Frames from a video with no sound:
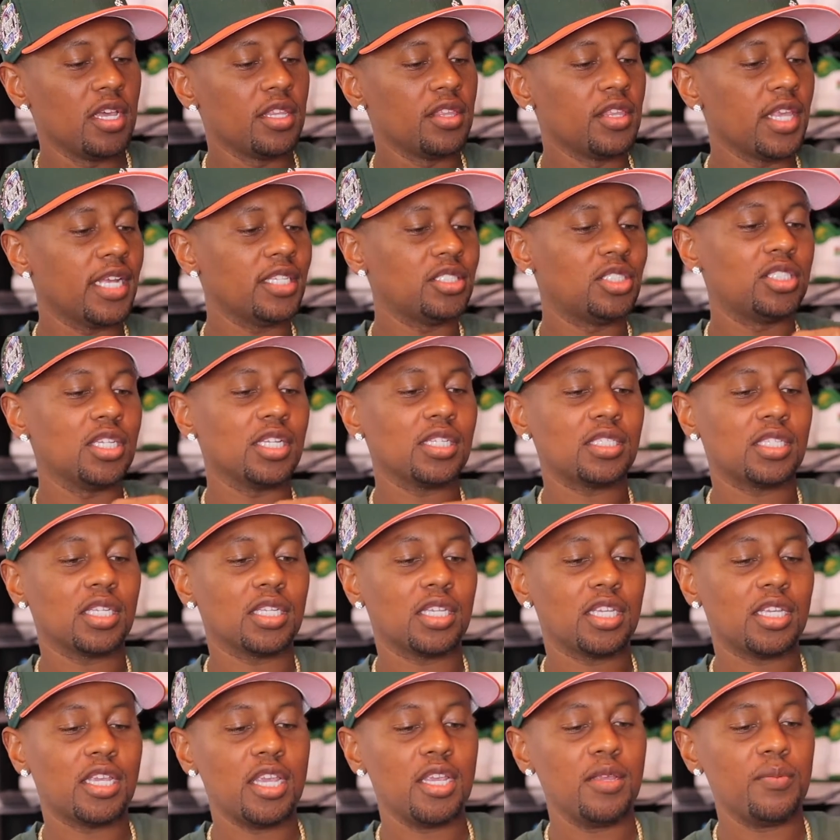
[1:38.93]
that's just to
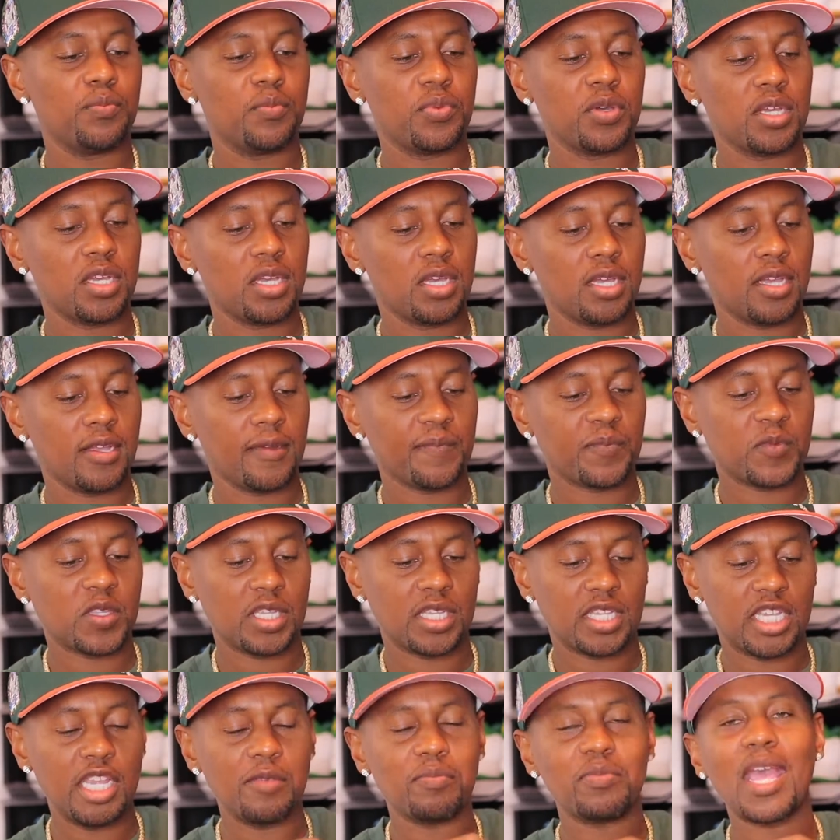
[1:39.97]
keep
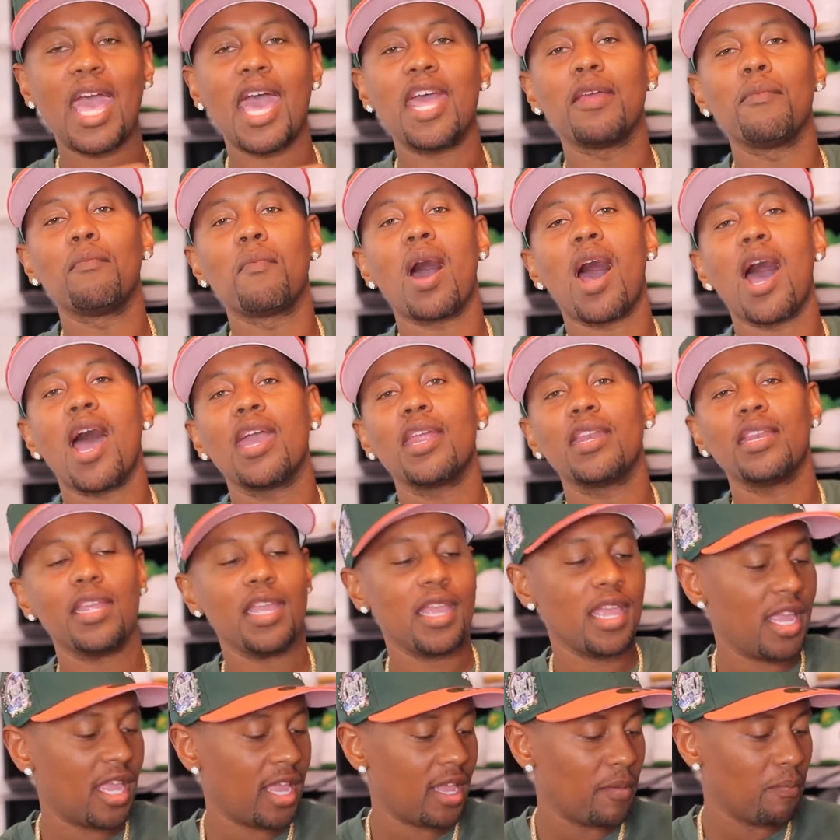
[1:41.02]
that in mind.
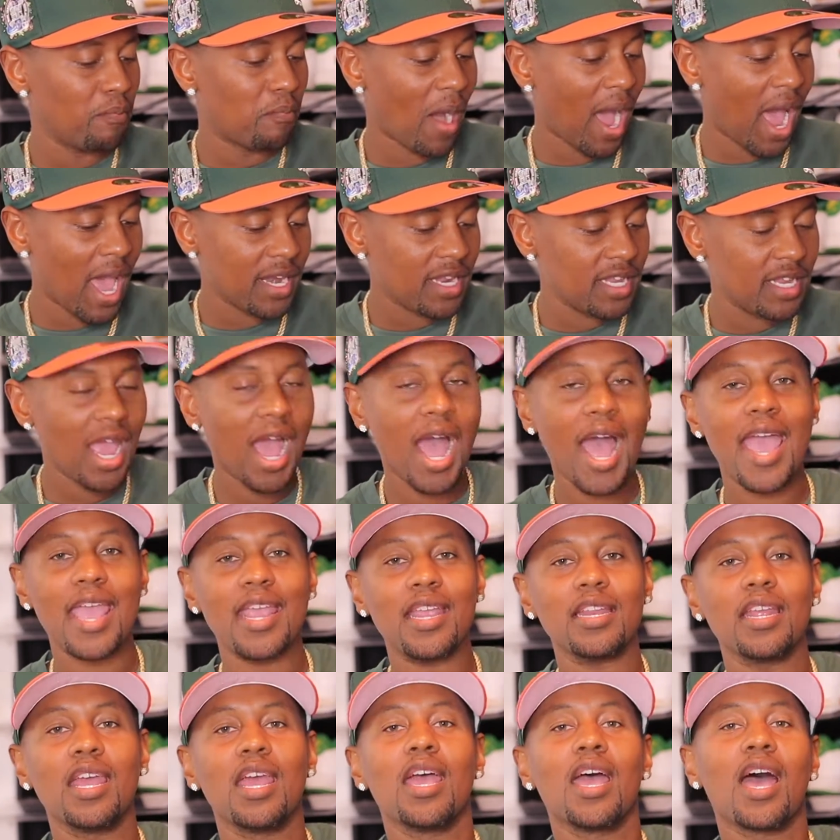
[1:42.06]
And body
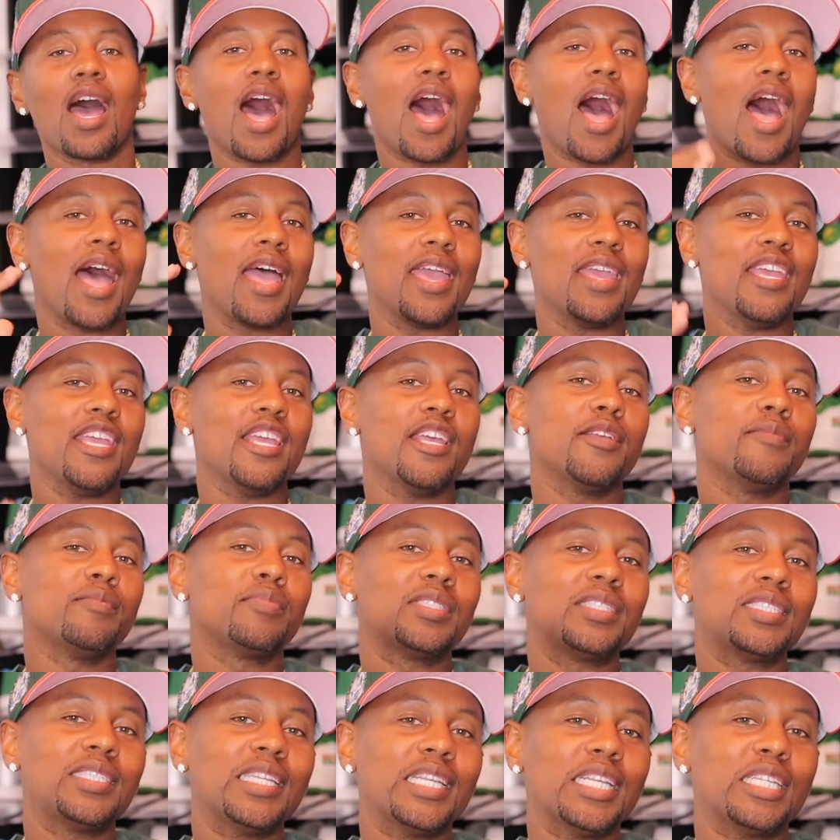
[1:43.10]
height, I am
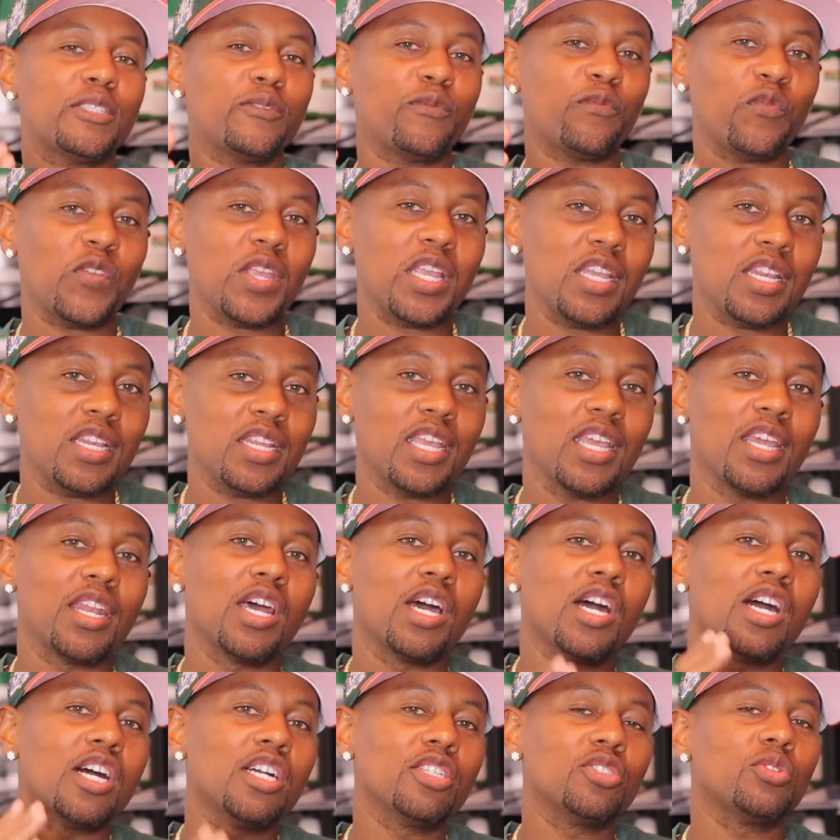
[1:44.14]
6 feet and
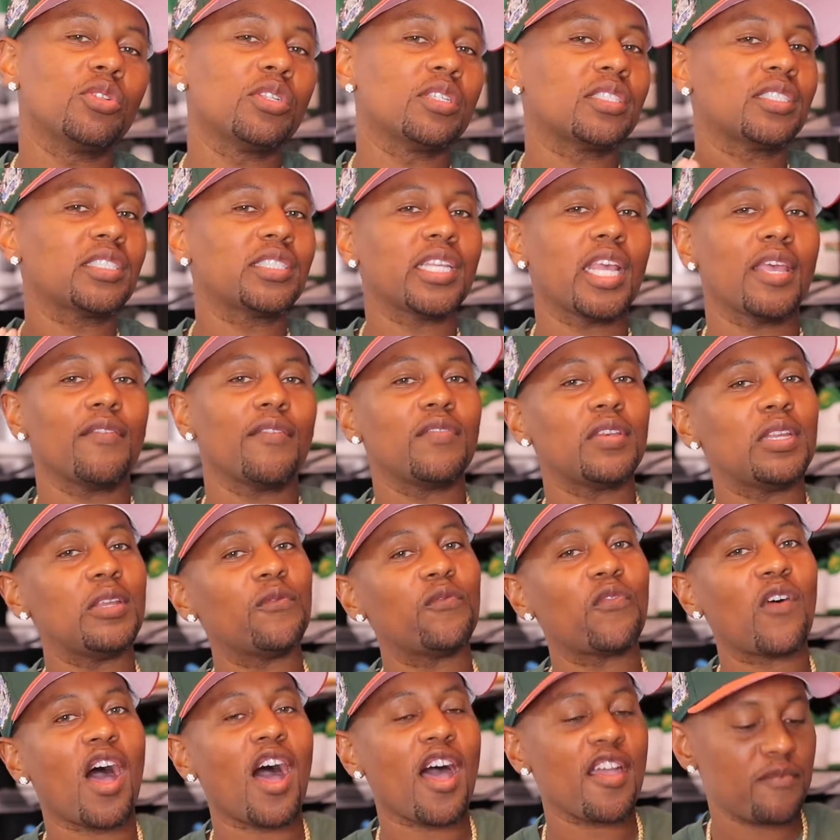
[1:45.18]

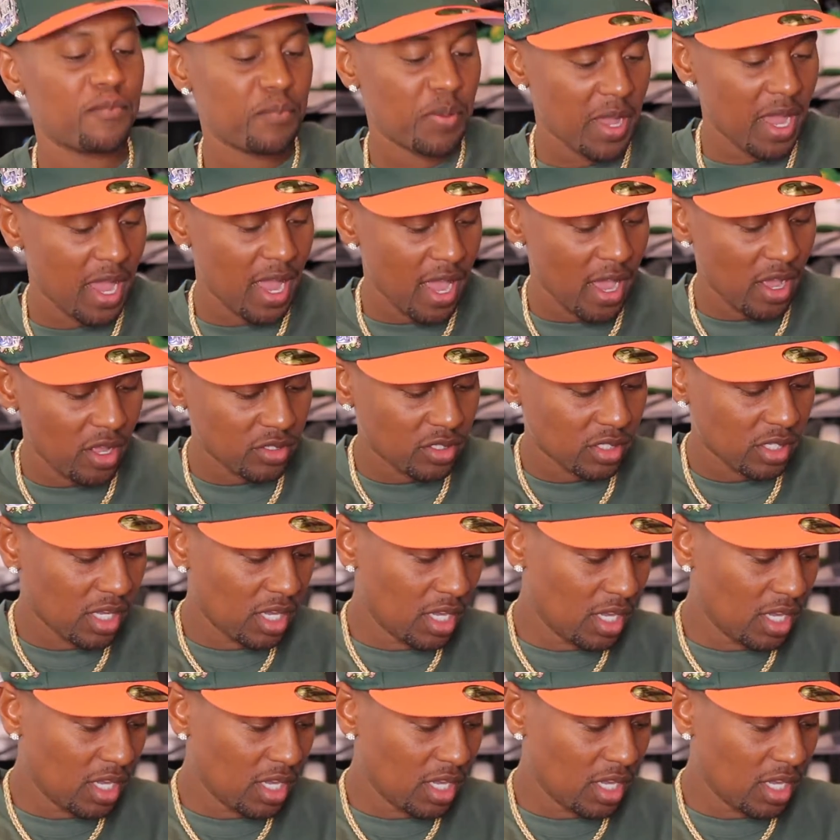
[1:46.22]
175 pounds.